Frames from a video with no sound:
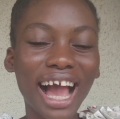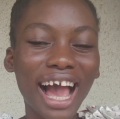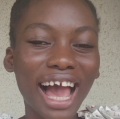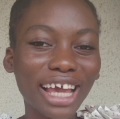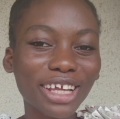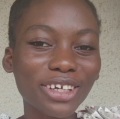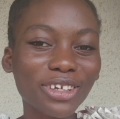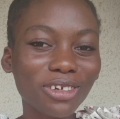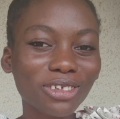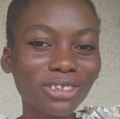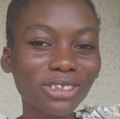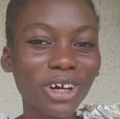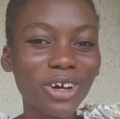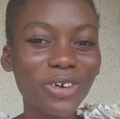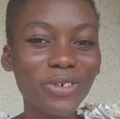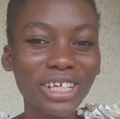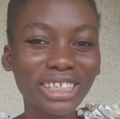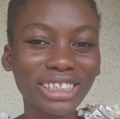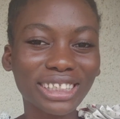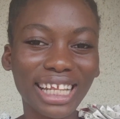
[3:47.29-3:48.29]
I don't
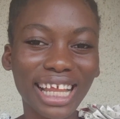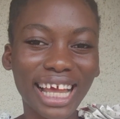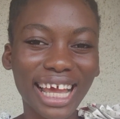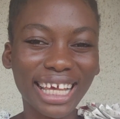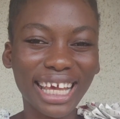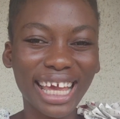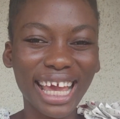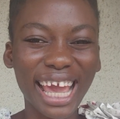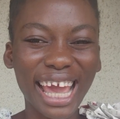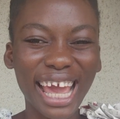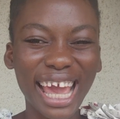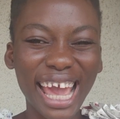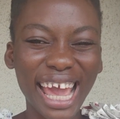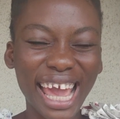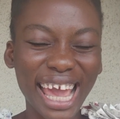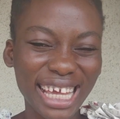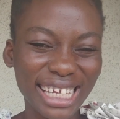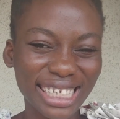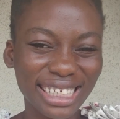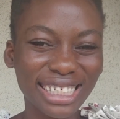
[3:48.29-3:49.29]
always like
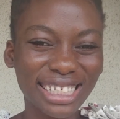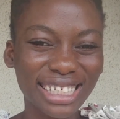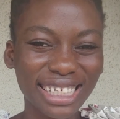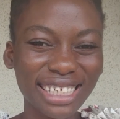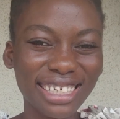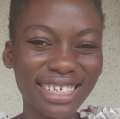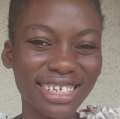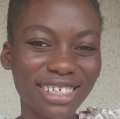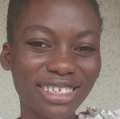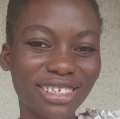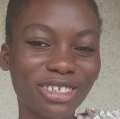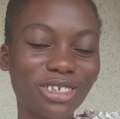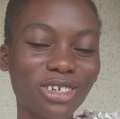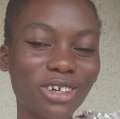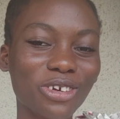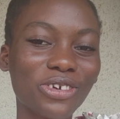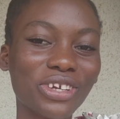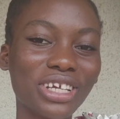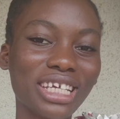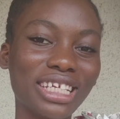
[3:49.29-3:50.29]
ending the
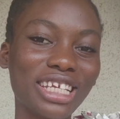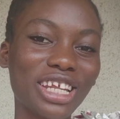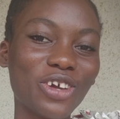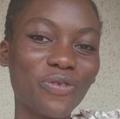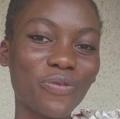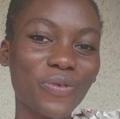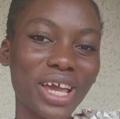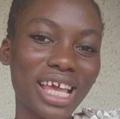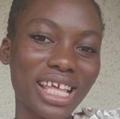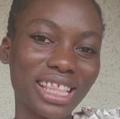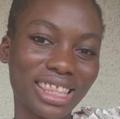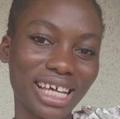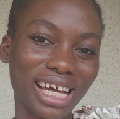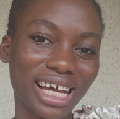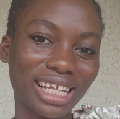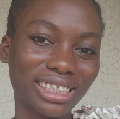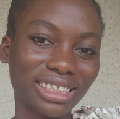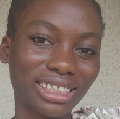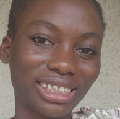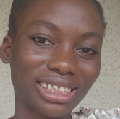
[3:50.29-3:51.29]
story in a way
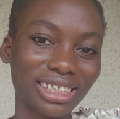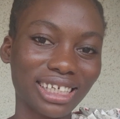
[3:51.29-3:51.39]
that